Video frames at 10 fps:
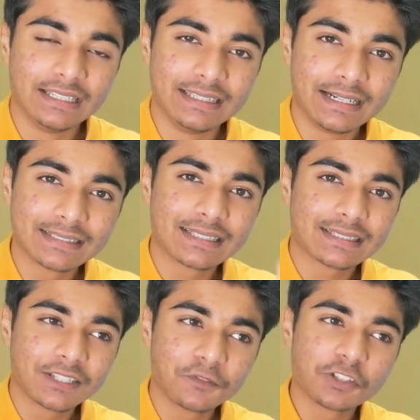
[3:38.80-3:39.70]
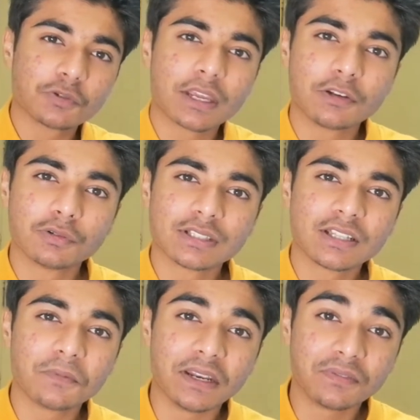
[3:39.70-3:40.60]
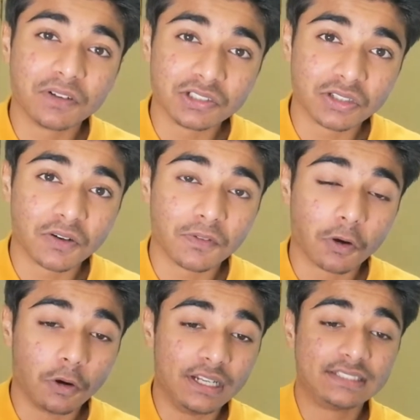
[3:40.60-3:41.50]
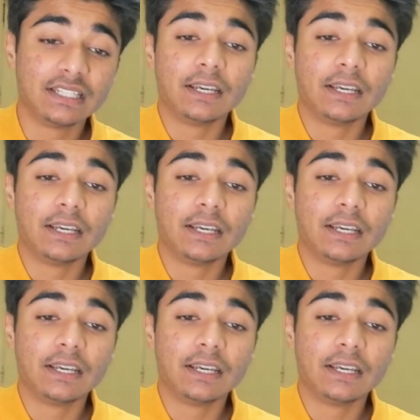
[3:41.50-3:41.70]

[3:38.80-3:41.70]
that is the thing which you can use in the very first year of the college.